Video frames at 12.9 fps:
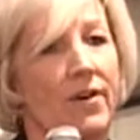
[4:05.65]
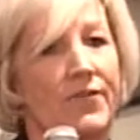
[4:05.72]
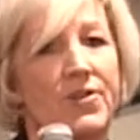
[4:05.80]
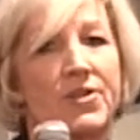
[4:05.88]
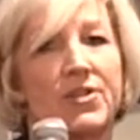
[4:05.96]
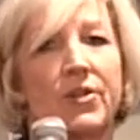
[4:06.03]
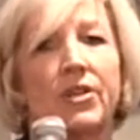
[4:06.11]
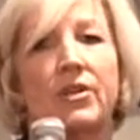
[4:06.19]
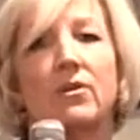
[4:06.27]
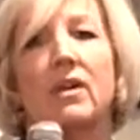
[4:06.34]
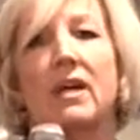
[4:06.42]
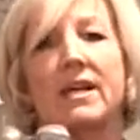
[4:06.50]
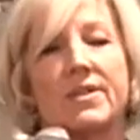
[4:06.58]
office still
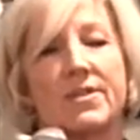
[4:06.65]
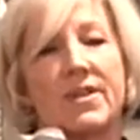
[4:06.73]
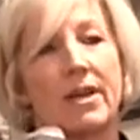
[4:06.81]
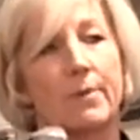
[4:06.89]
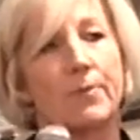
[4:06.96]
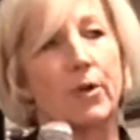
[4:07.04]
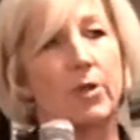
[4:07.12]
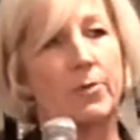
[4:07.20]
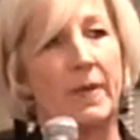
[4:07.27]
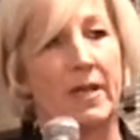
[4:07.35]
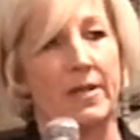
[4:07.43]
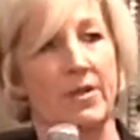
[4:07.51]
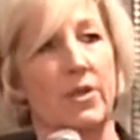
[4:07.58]
utilizes that approach
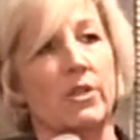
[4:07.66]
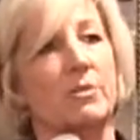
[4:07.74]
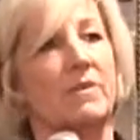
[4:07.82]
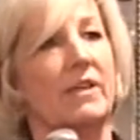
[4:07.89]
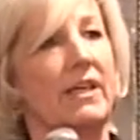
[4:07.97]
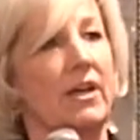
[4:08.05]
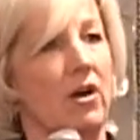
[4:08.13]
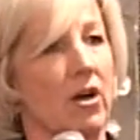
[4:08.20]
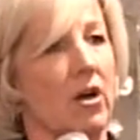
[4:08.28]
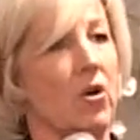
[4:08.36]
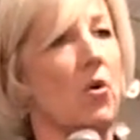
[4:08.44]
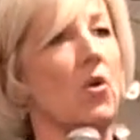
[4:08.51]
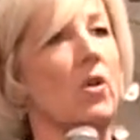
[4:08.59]
because ultimately our
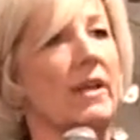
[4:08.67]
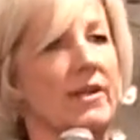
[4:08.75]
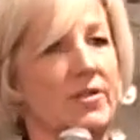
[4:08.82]
goal